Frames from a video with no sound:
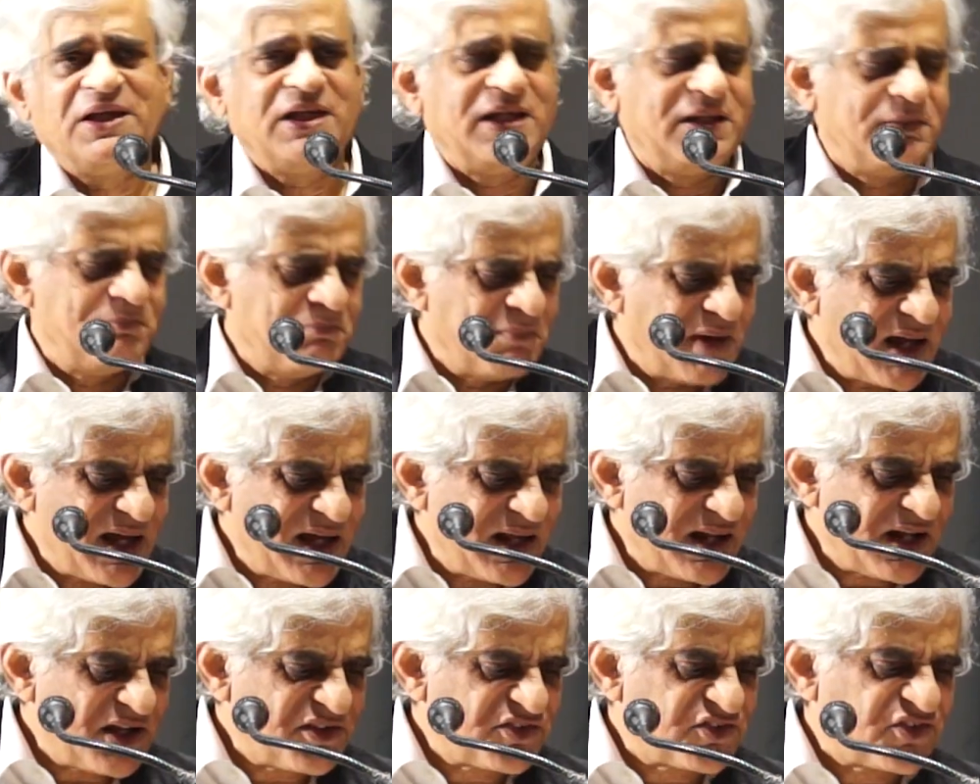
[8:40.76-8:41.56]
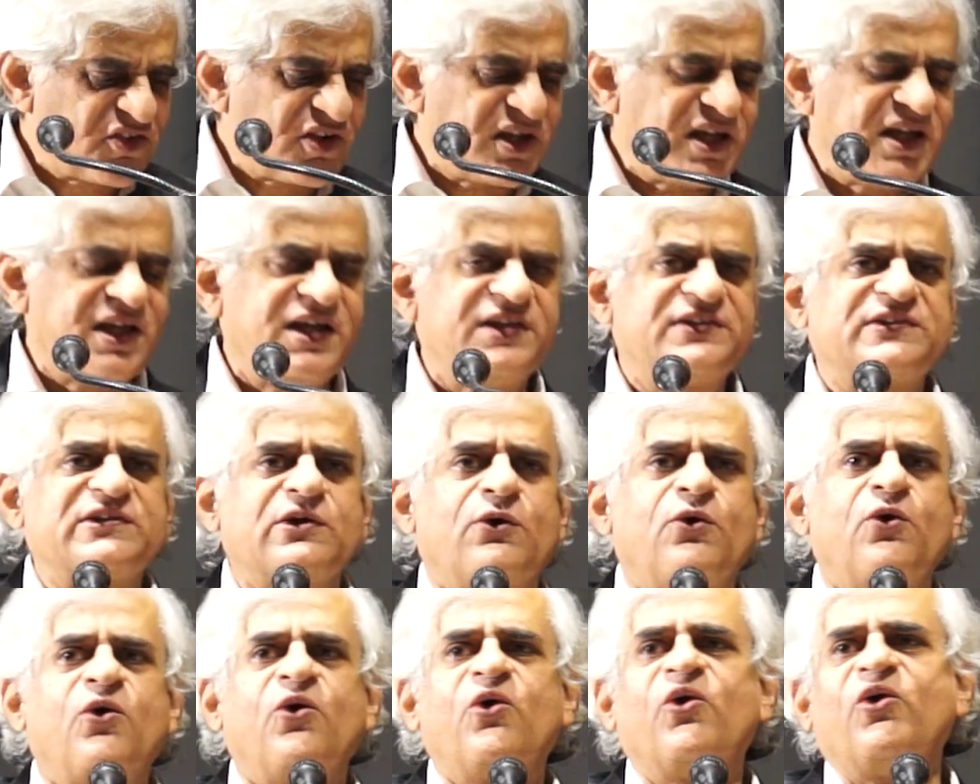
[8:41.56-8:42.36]
In Maharashtra as
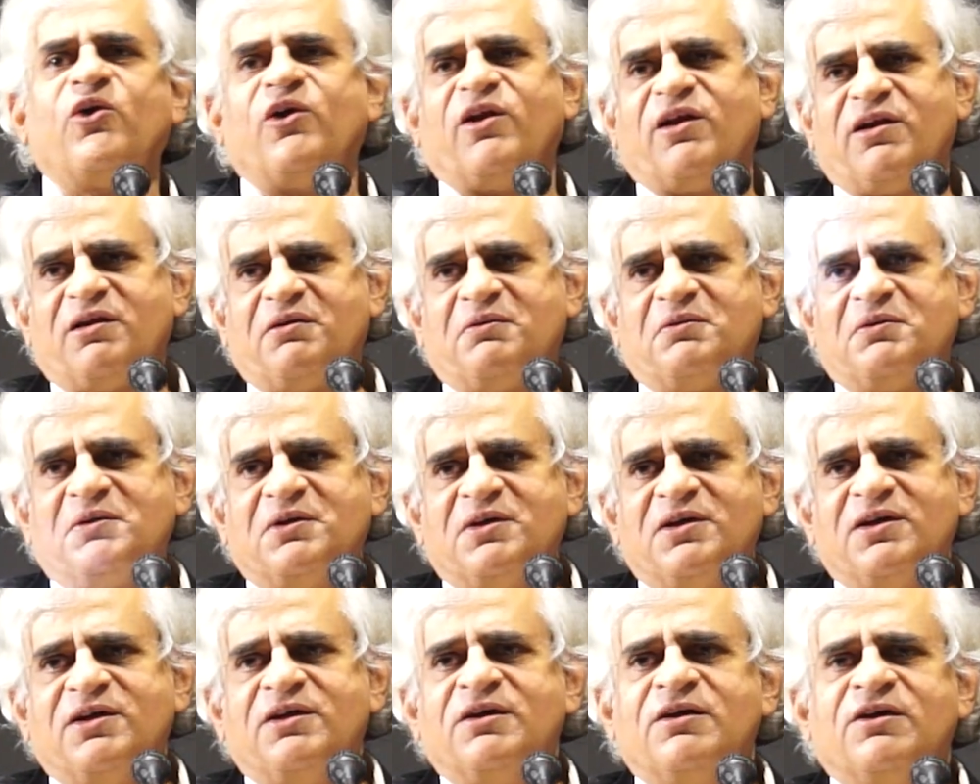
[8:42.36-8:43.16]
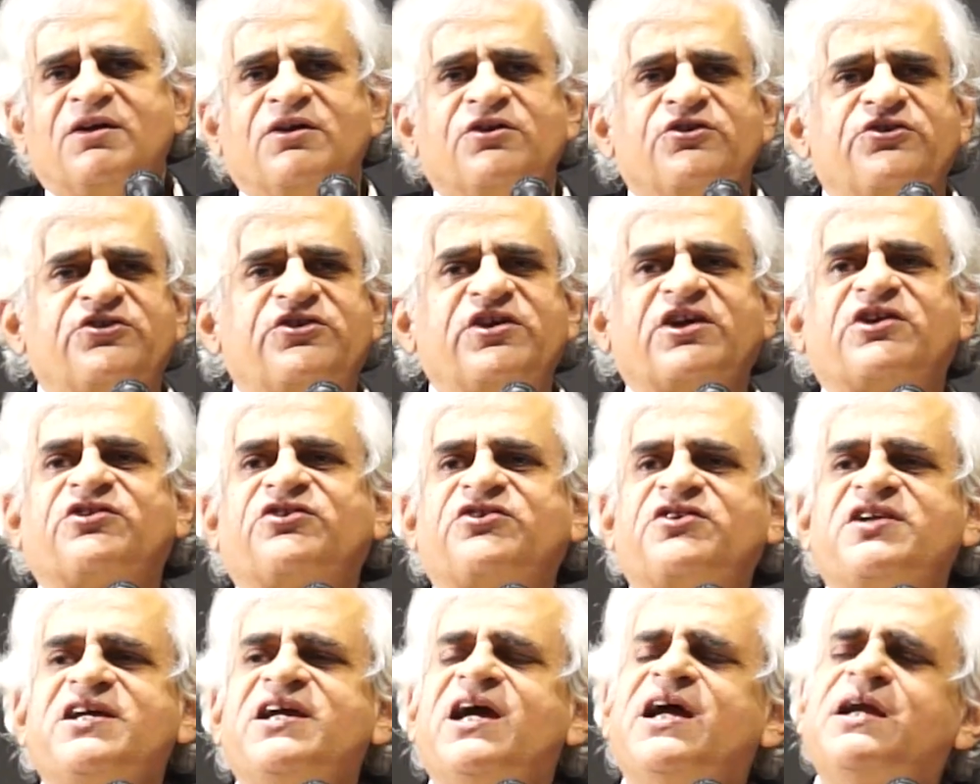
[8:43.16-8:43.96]
a whole,
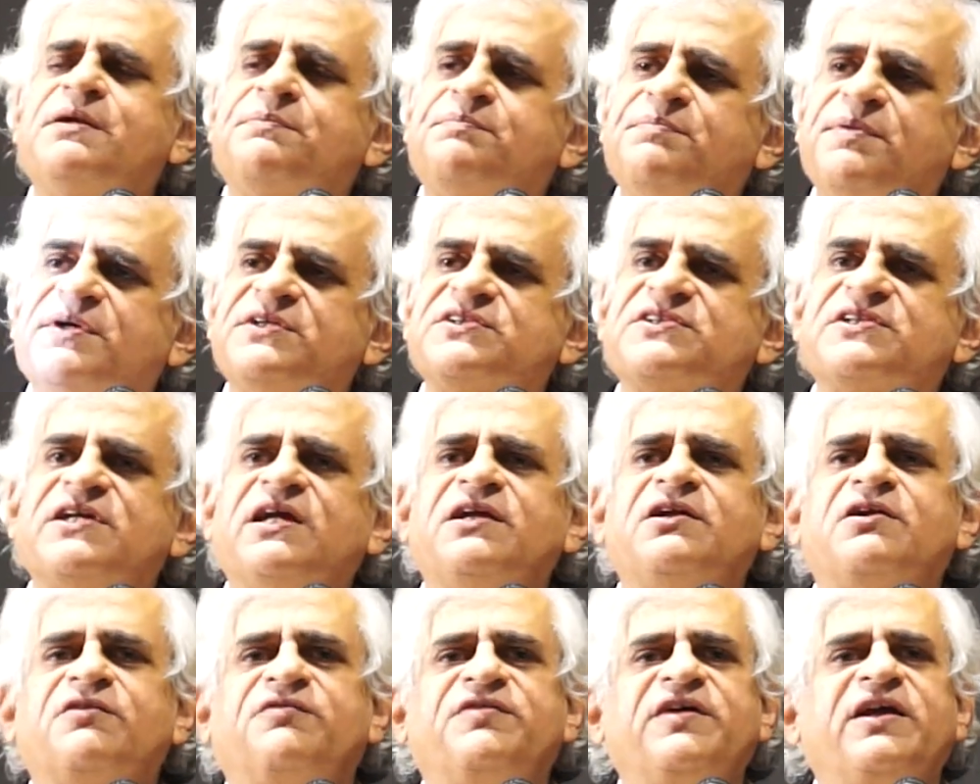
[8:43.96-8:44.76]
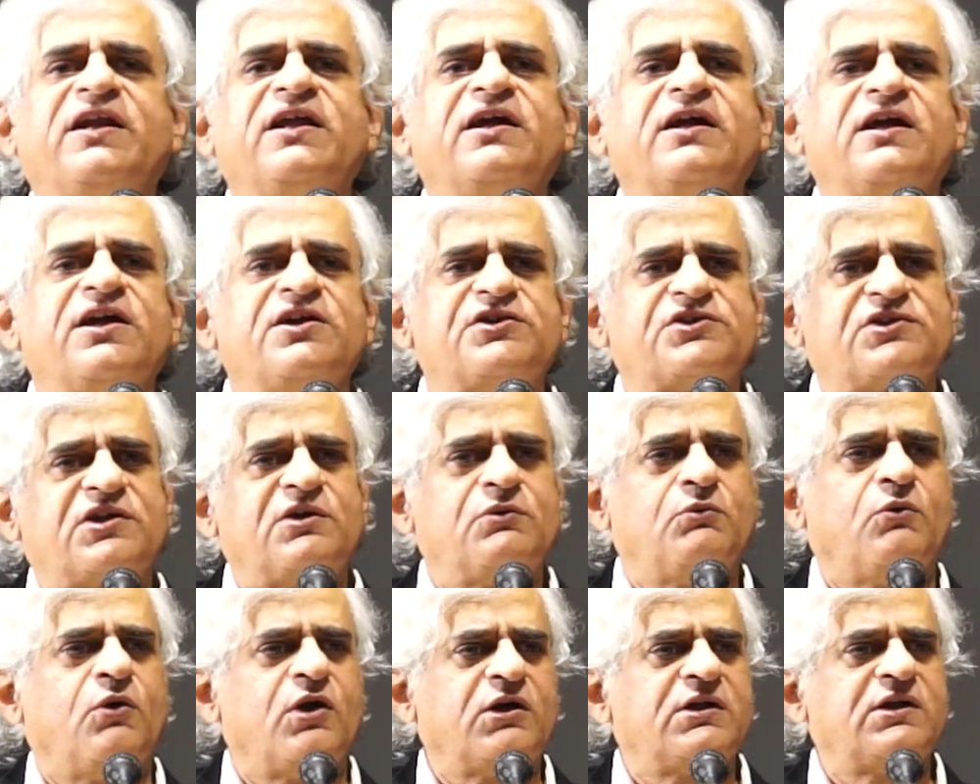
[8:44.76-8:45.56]
68% of
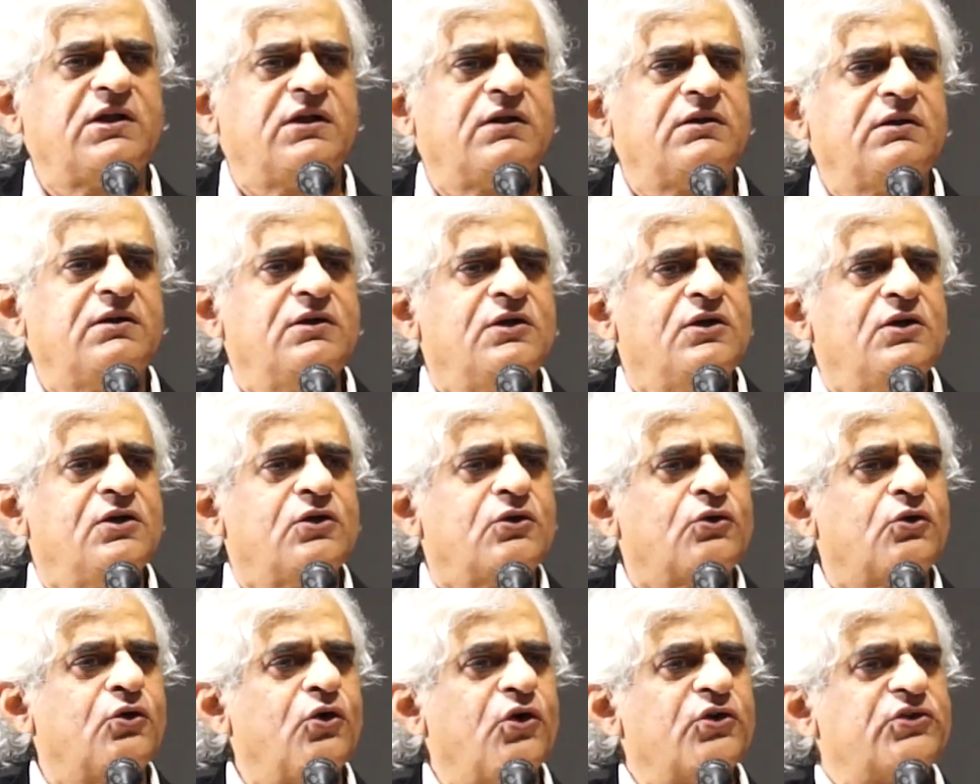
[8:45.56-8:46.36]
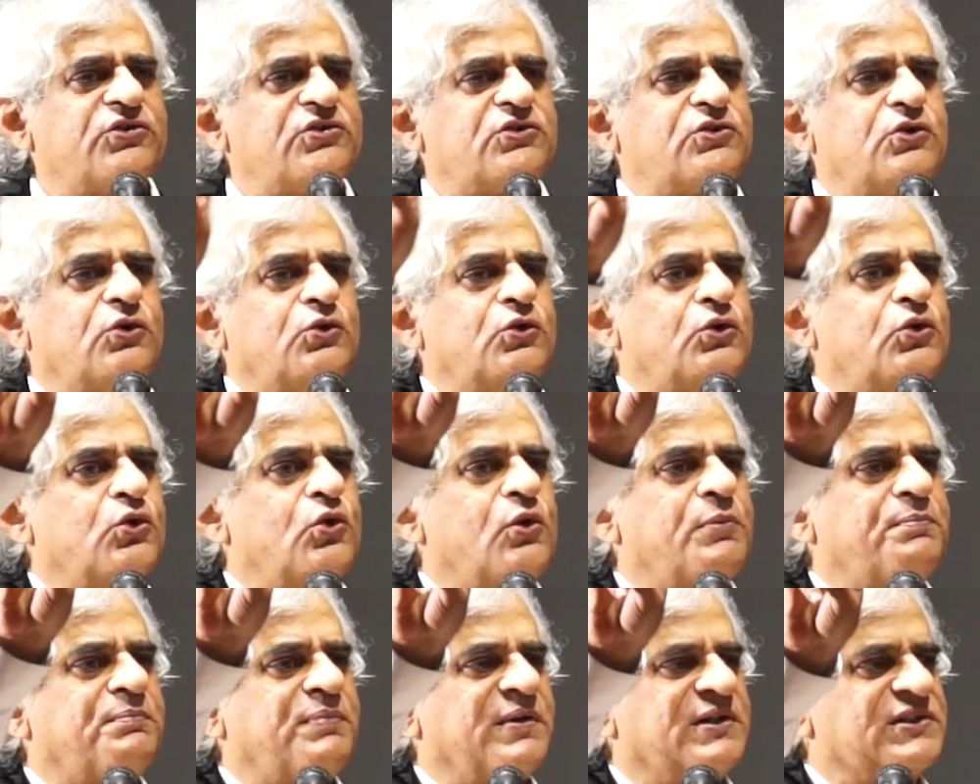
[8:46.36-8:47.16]
irrigation water goes to
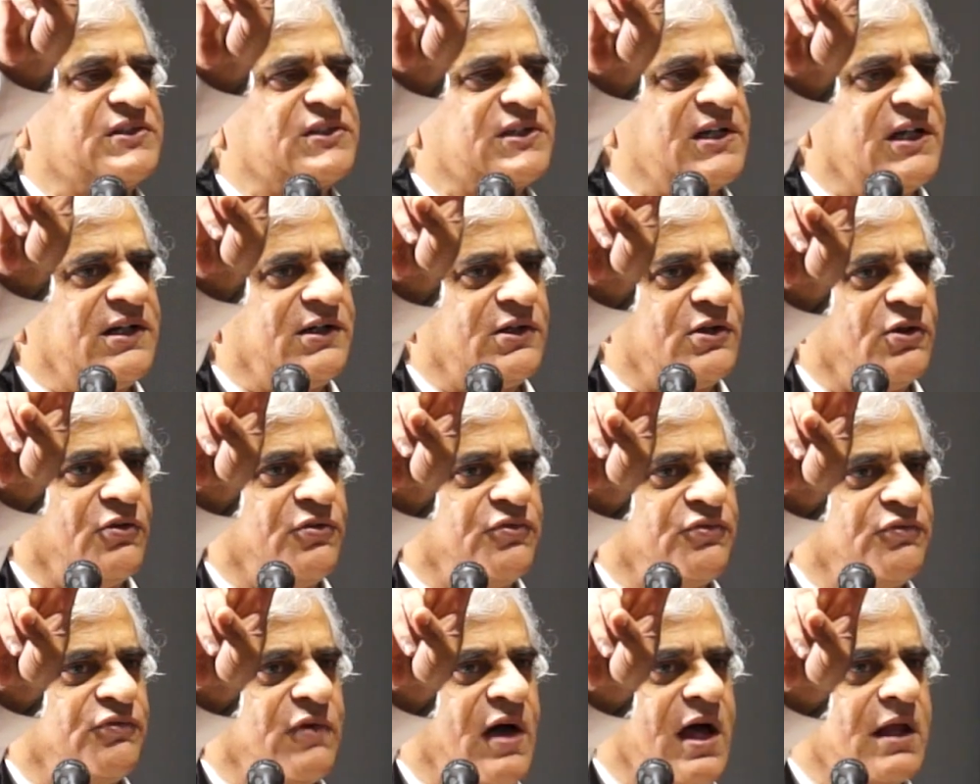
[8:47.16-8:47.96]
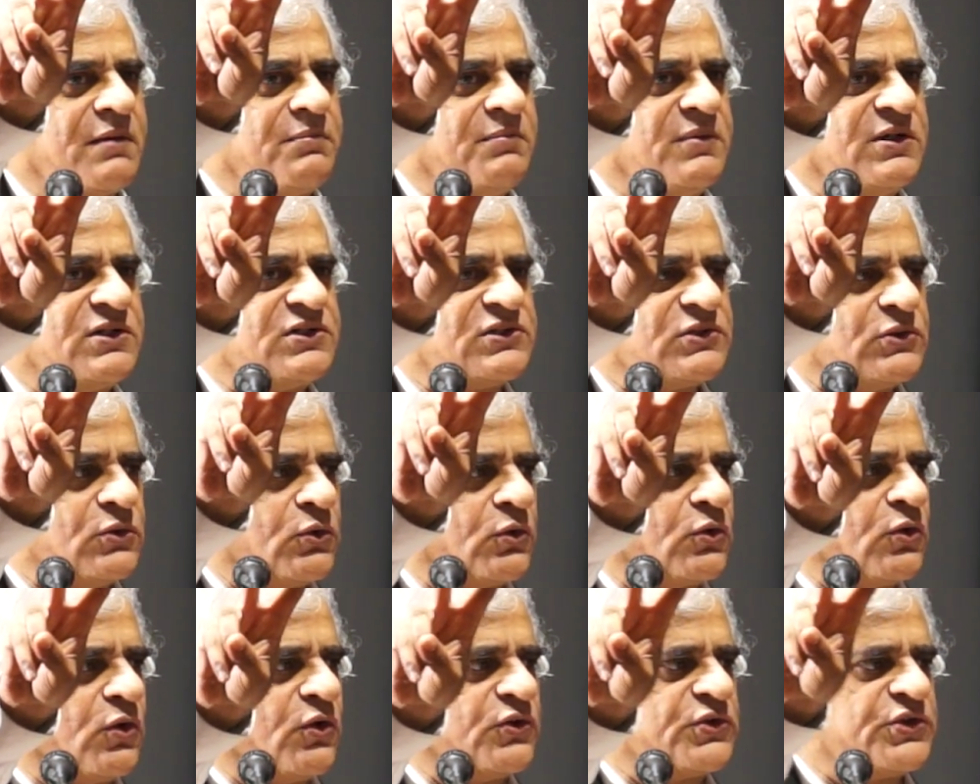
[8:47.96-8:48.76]
2% of farmers
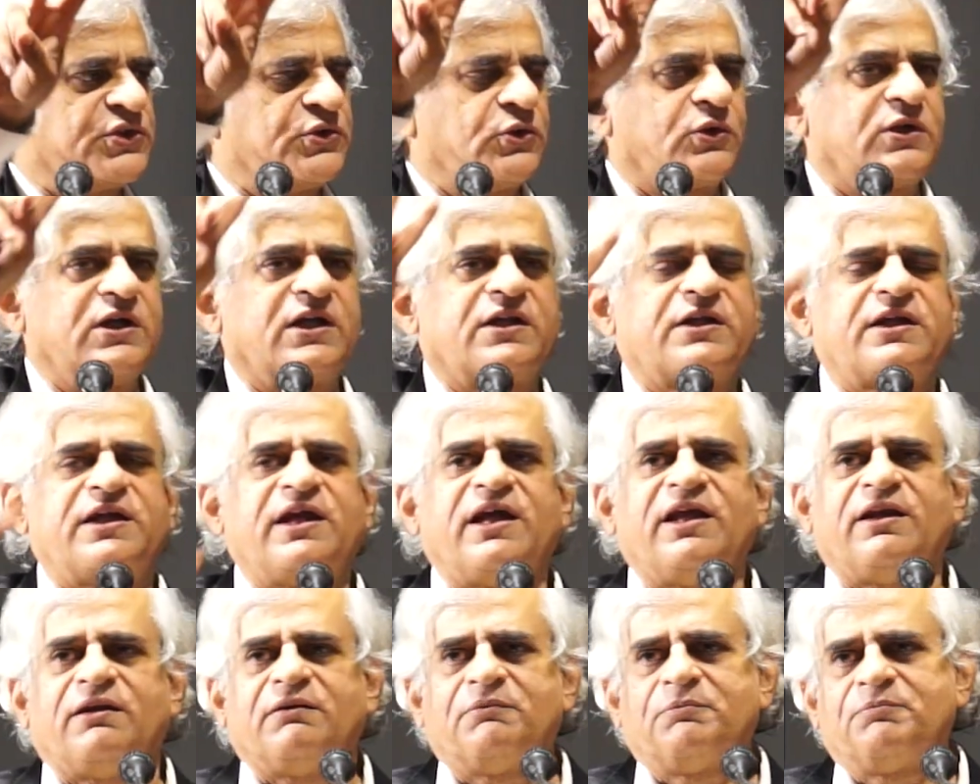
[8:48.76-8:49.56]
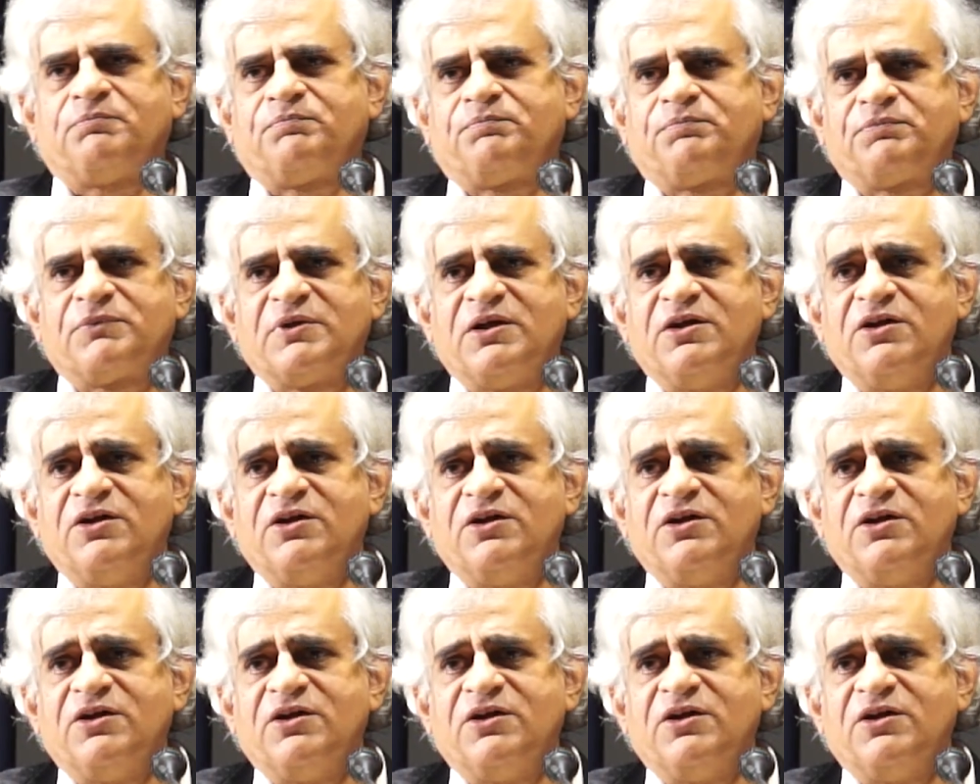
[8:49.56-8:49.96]
who grow sugarcane.